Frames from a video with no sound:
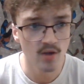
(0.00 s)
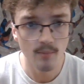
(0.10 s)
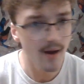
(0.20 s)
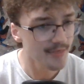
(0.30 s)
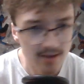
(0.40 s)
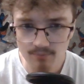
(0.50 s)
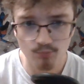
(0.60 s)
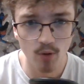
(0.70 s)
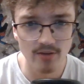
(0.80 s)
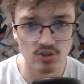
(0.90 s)
I think
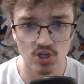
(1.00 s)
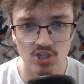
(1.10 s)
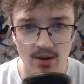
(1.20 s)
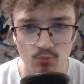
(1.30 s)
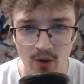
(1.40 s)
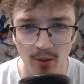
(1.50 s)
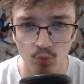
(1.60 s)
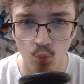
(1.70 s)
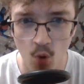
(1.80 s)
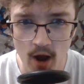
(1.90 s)
one of the judges had round
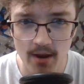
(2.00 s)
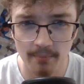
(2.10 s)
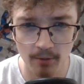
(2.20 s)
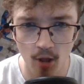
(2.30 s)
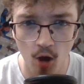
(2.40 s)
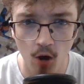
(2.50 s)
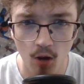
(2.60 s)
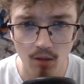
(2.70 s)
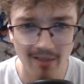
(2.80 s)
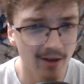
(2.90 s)
1 to Bilal.
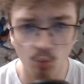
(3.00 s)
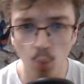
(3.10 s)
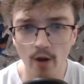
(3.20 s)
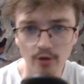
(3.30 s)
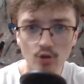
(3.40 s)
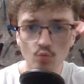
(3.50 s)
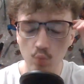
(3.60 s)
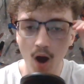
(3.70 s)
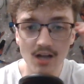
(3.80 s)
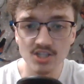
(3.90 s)
Like, what are you
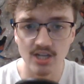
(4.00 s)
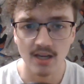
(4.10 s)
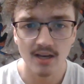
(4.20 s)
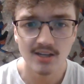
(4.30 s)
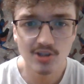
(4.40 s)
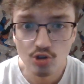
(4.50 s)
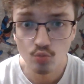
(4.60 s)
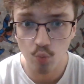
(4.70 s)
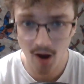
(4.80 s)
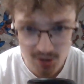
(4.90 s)
watching? Did you
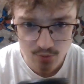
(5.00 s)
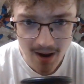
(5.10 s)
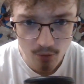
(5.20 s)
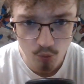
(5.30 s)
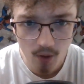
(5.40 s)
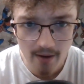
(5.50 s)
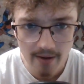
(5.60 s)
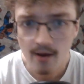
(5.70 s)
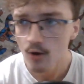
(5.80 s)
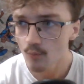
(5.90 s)
watch round 1?
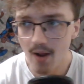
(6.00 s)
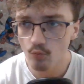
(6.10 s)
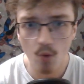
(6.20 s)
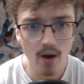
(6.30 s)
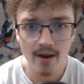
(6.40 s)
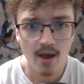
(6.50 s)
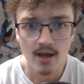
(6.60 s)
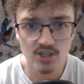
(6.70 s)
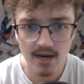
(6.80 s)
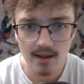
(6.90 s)
Round 1,
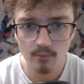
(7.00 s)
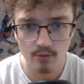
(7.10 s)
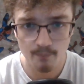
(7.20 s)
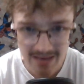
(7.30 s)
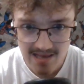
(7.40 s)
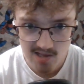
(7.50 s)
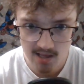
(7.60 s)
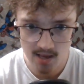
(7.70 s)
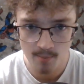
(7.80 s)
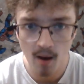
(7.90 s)
JDM was piecing
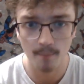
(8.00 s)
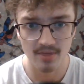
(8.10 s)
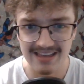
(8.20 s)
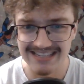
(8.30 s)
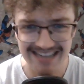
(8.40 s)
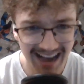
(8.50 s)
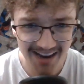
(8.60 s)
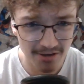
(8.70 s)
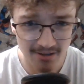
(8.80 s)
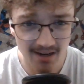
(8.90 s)
him up the
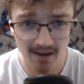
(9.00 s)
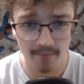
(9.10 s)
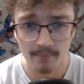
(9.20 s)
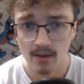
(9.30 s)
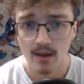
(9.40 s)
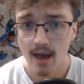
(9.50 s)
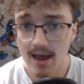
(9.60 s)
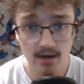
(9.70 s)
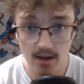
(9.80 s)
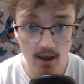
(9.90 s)
entire time.
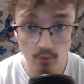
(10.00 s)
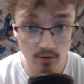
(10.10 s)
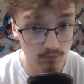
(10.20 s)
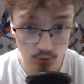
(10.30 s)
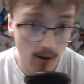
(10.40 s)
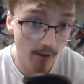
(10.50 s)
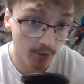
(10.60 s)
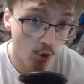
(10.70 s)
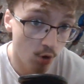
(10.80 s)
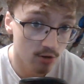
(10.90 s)
And it was throughout the
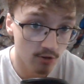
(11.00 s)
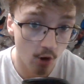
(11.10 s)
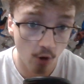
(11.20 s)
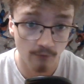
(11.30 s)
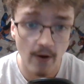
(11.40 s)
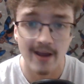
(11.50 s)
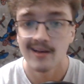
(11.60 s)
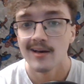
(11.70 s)
course of the whole fight.